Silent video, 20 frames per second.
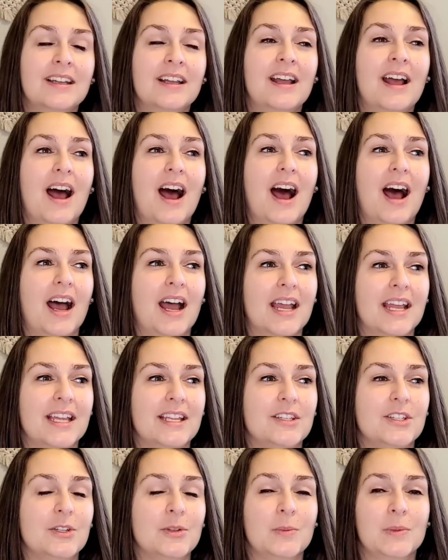I
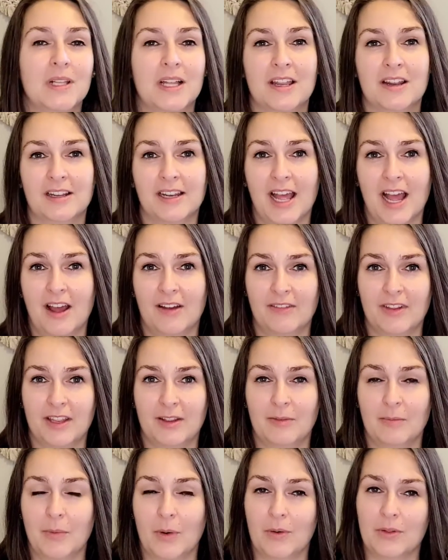do plan on having
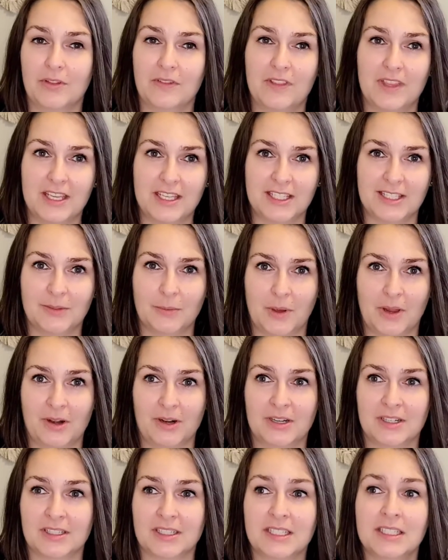both of these sweaters